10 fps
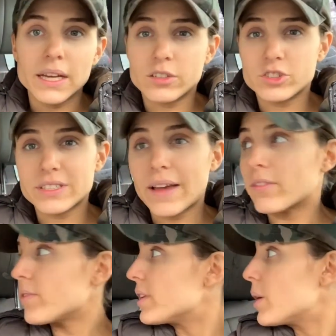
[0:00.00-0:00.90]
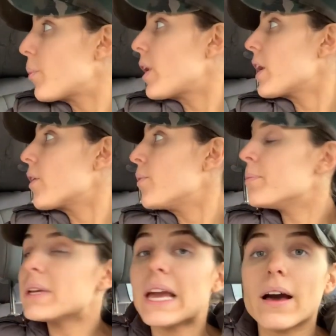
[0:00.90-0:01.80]
I'll just have to fill up when I get home.
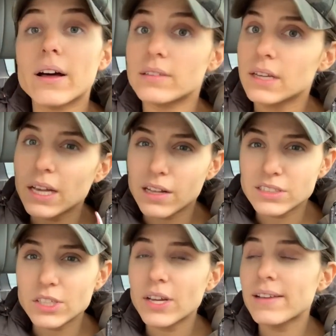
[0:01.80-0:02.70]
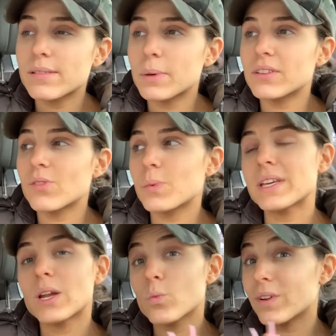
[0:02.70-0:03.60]
But yeah, I'll tell I'll tell you guys about this
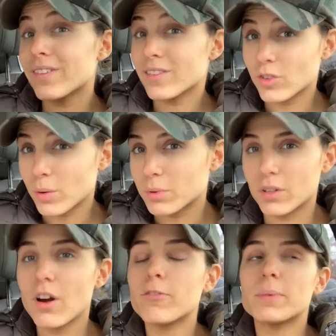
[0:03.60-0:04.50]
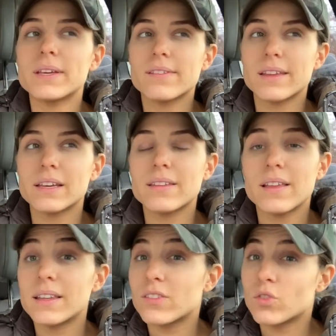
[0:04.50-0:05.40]
weekend once I drop her off because, like I
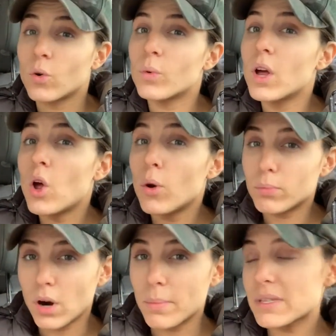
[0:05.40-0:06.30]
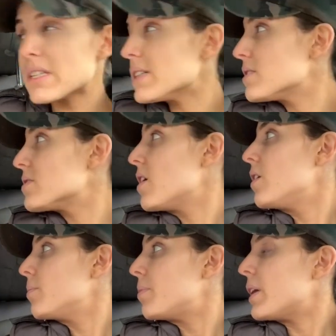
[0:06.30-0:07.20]
said, there's no promises.
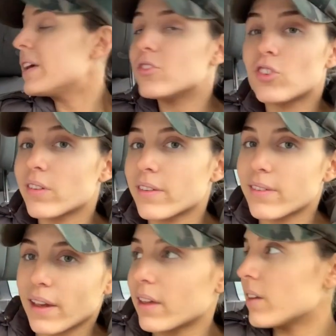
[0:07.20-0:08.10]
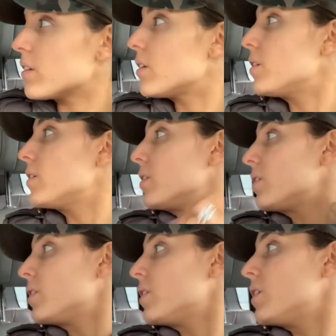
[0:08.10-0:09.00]
But Can in just a second, me at the
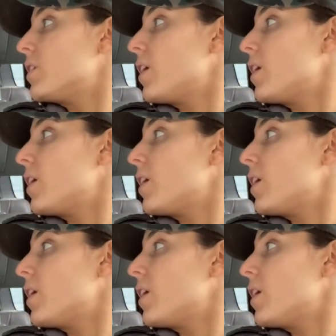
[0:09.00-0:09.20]
window?